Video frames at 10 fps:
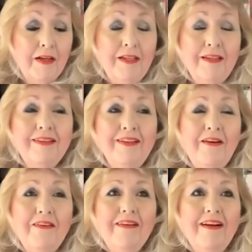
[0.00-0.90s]
You
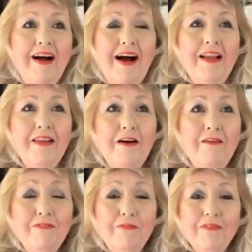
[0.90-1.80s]
know, I
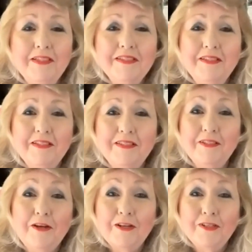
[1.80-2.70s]
love listening to
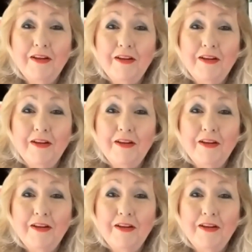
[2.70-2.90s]
Dr.